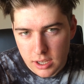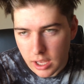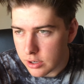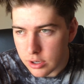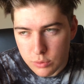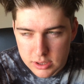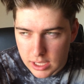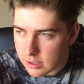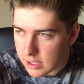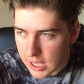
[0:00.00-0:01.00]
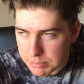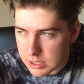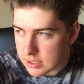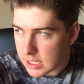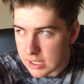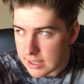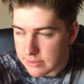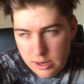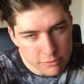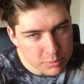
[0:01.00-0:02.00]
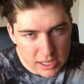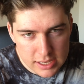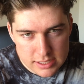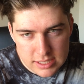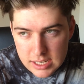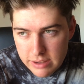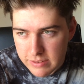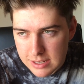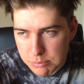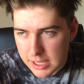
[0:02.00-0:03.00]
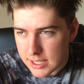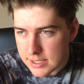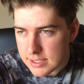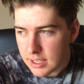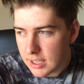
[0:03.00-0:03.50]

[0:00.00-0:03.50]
I don't know what the hell happened. They didn't have enough players. They didn't have any players.